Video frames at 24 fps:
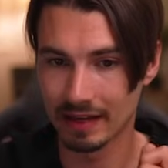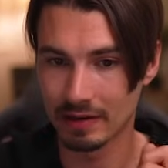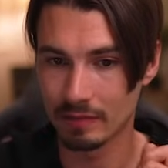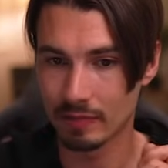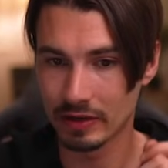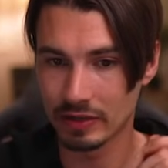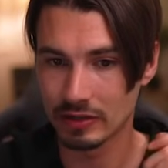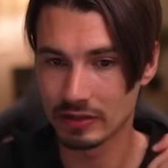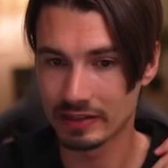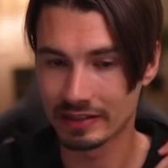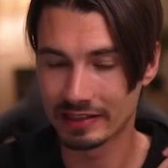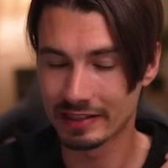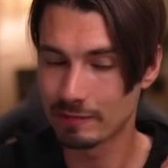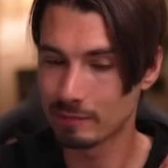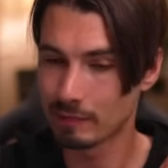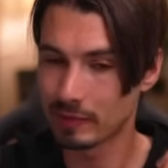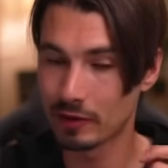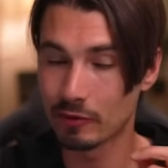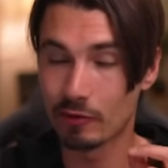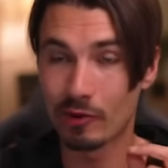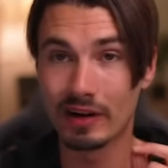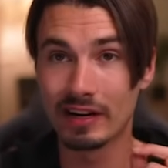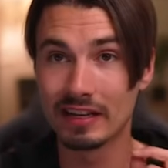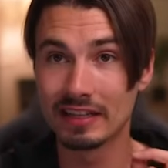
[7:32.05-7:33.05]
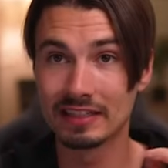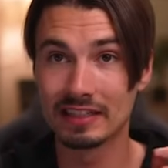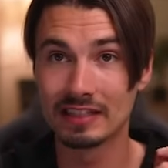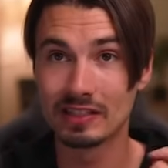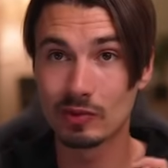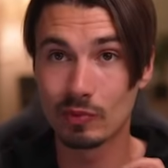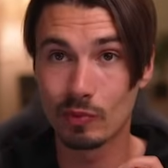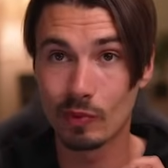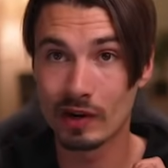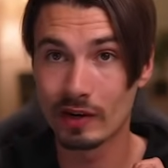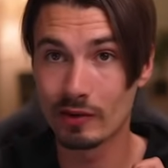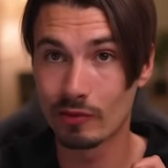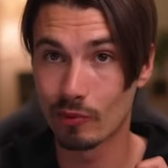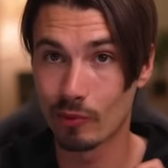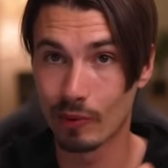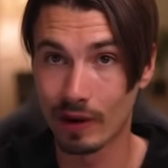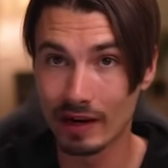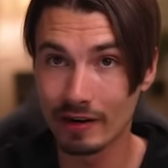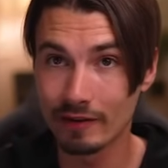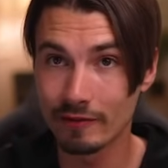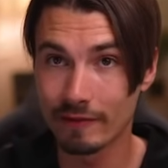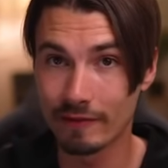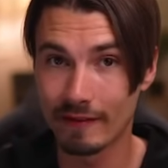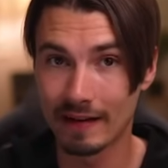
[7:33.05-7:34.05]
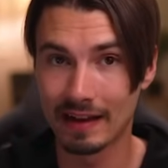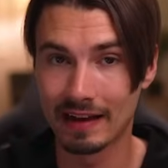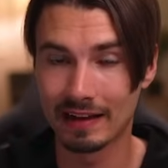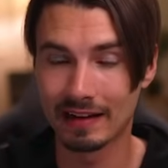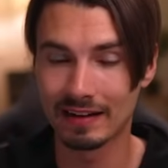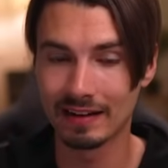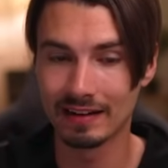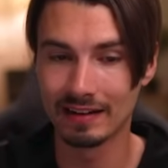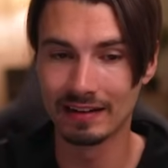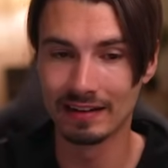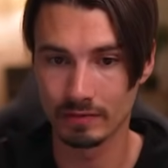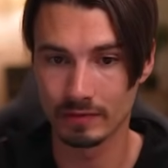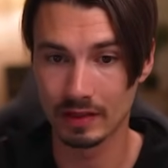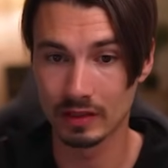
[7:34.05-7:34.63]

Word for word: And by just simply running this one run file,